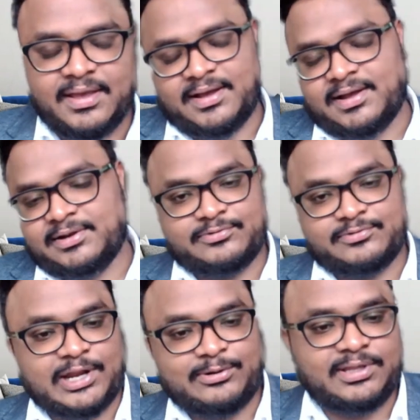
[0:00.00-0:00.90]
uh,
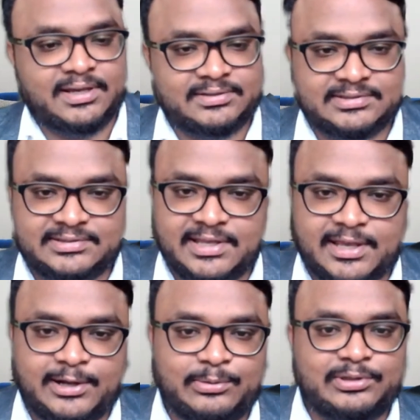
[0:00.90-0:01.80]
share with the youngsters they
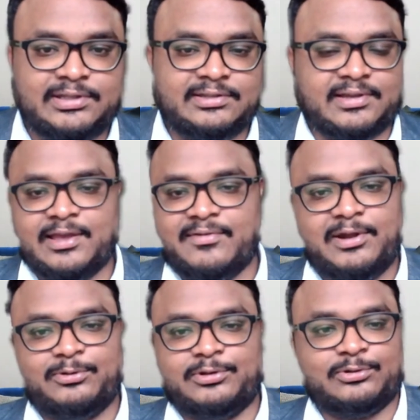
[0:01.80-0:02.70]
can do this. I went
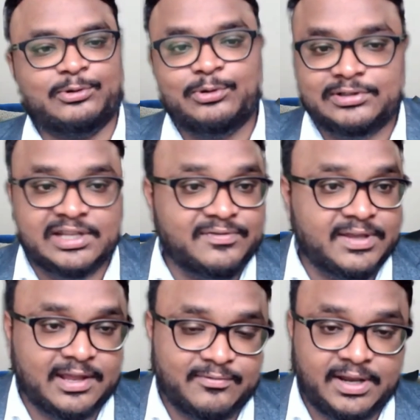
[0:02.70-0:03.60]
to the schools that we
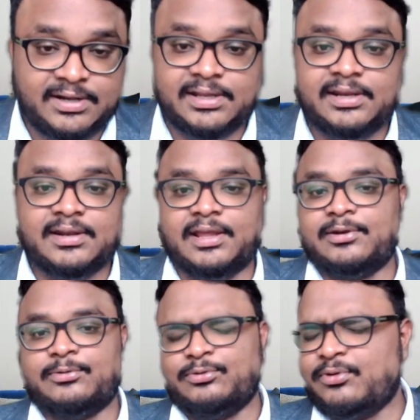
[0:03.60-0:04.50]
can went in and
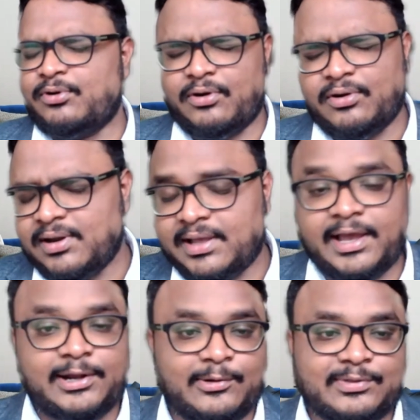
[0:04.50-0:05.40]
to do all kind
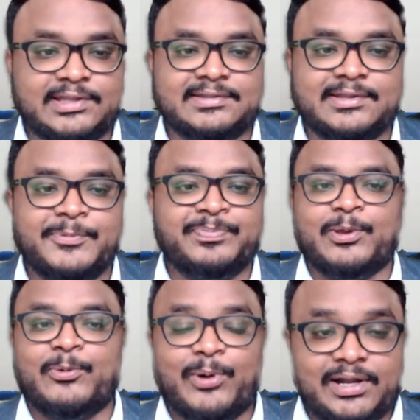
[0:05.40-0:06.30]
of things
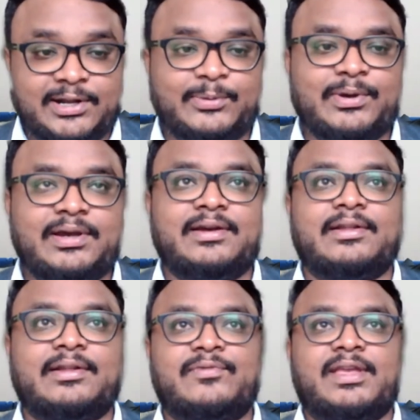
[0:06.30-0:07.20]
whatever that we
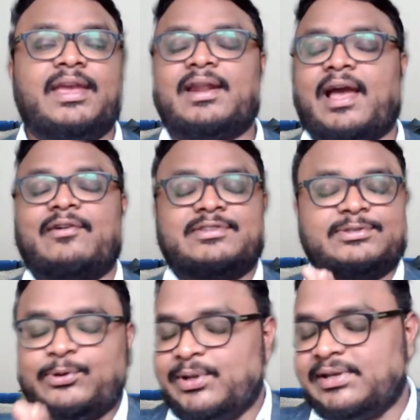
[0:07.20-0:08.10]
can, I will just go
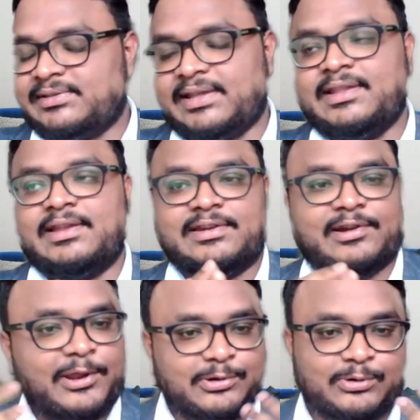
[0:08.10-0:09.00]
inside there, try to
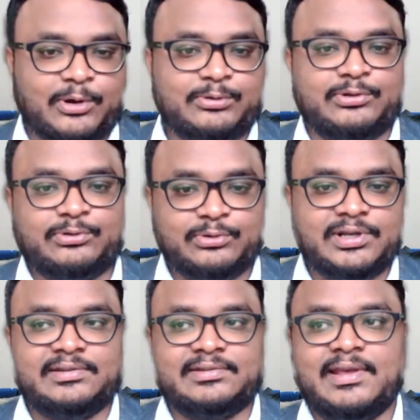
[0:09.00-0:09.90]
talk with the students,
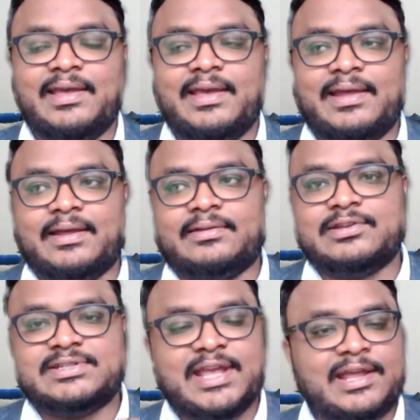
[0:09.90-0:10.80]

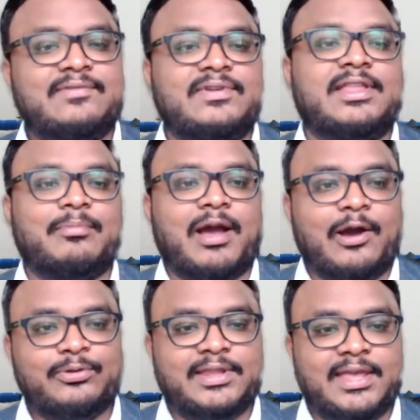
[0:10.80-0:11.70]
sharing with them how they
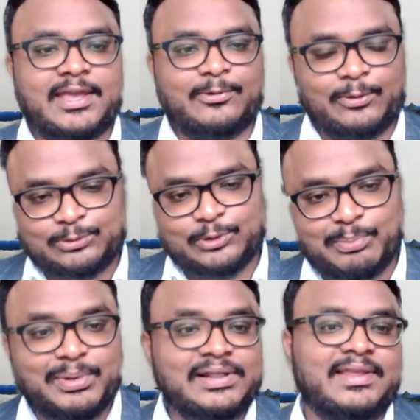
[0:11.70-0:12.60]
can also build
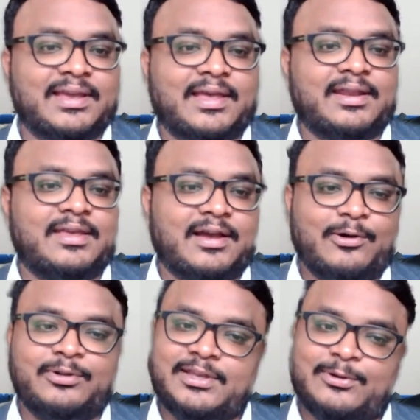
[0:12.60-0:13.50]
their career, how they can
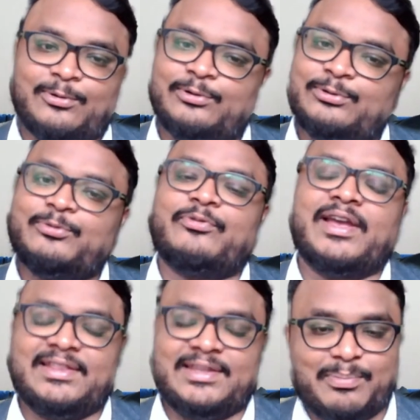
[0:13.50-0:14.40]
also find their
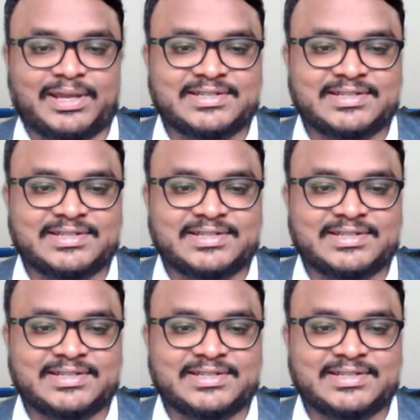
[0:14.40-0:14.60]
passion,